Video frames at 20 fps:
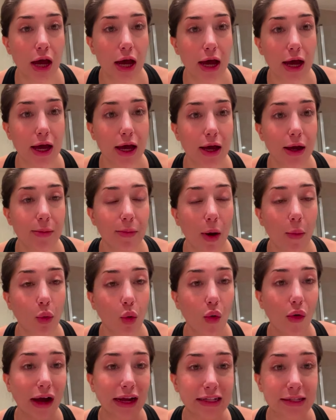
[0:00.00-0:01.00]
I'm
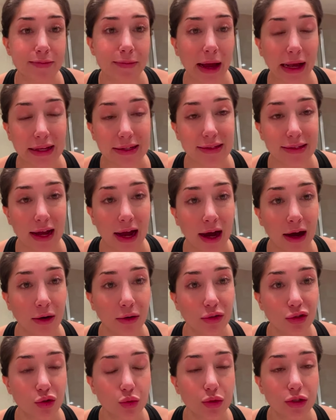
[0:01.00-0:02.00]
quite maxed
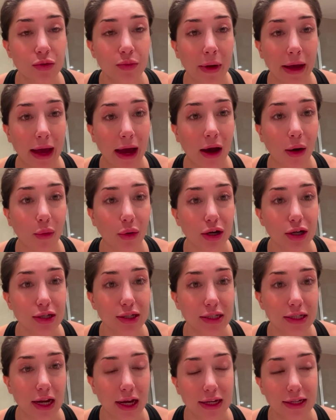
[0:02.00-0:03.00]
out with my
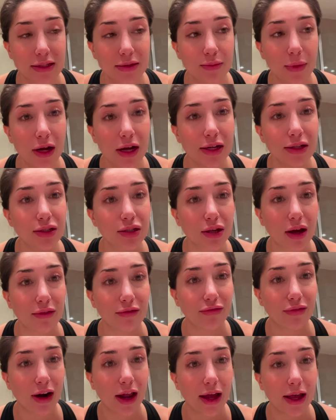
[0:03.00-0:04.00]
hours next month. So
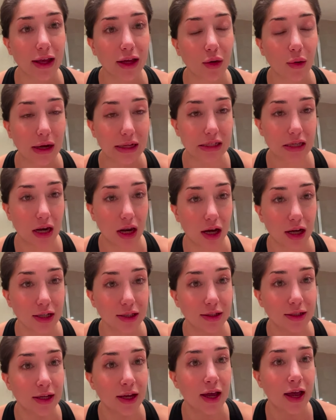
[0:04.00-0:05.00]
I'm flying quite a
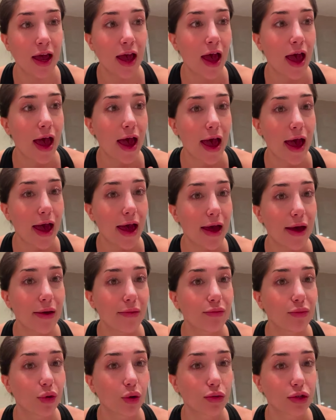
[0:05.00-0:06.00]
lot,
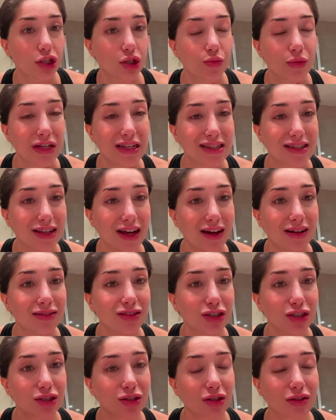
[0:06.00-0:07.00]
which means that
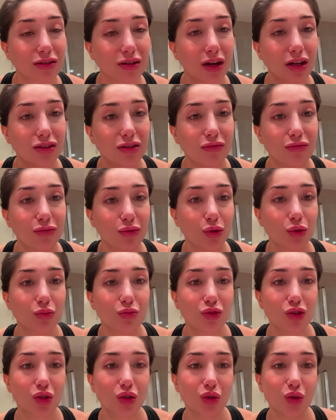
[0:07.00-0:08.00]
there's not a lot of
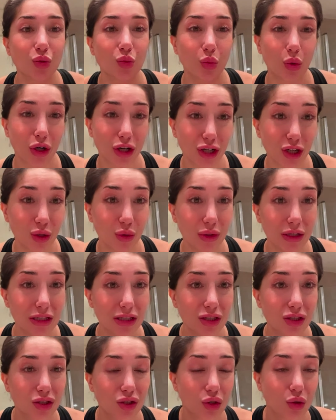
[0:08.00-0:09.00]
room to work
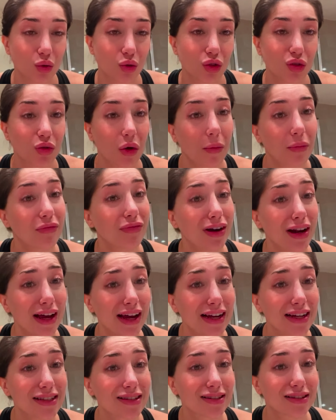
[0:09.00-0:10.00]
with to swap
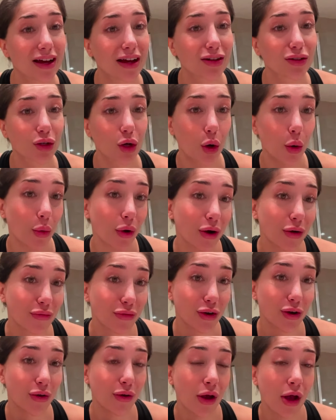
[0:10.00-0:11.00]
flights and go
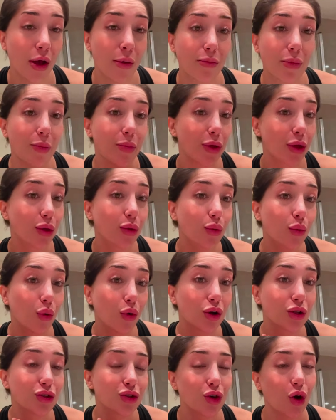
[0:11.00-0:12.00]
wherever maybe you
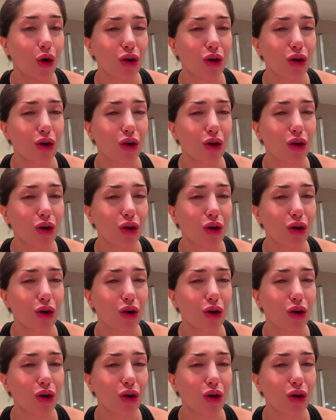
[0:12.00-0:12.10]
want.